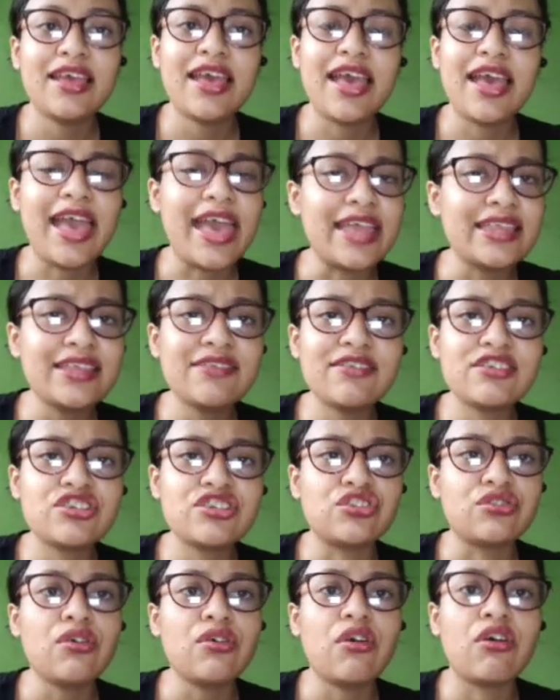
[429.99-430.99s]
any
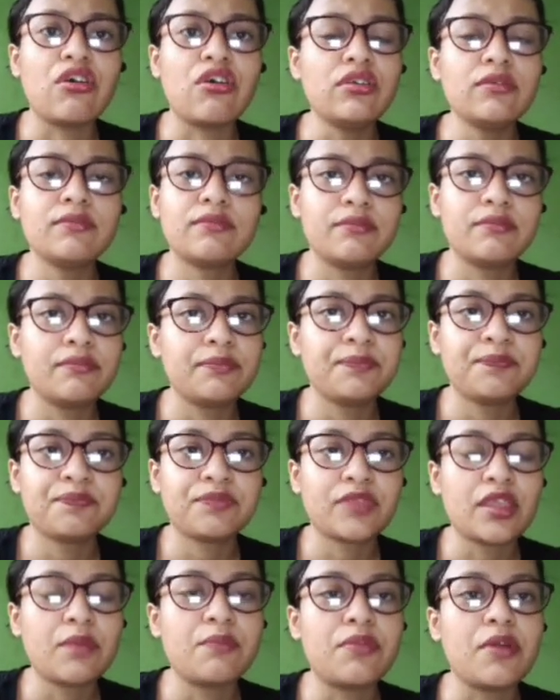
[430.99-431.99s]
ratio or
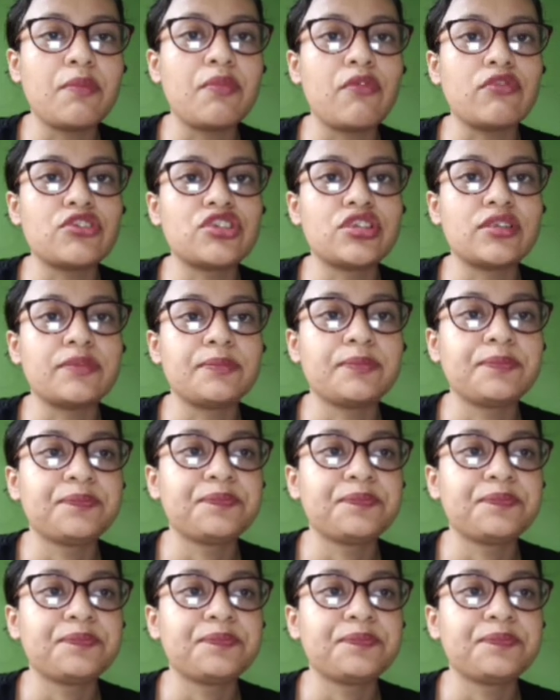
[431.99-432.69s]
proportion.